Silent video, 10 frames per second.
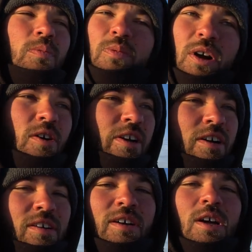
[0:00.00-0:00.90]
we're out
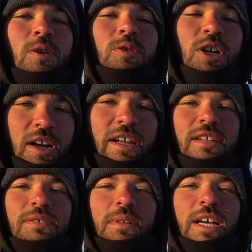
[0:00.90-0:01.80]
here trying to
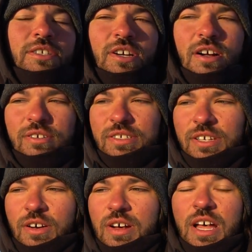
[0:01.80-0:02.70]
catch some lake trout.
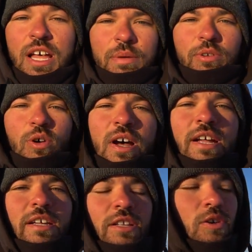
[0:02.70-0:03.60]
So I'm gonna go
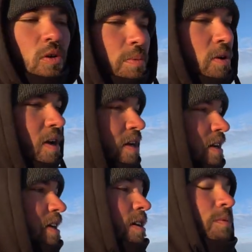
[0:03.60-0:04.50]
ahead and get the GoPro on and
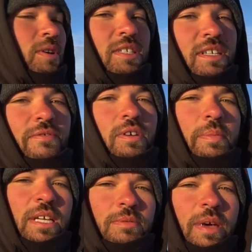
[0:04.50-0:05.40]
we're gonna see if we can
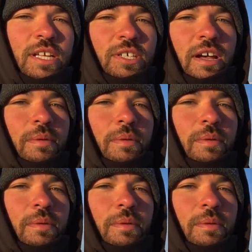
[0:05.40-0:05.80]
make some magic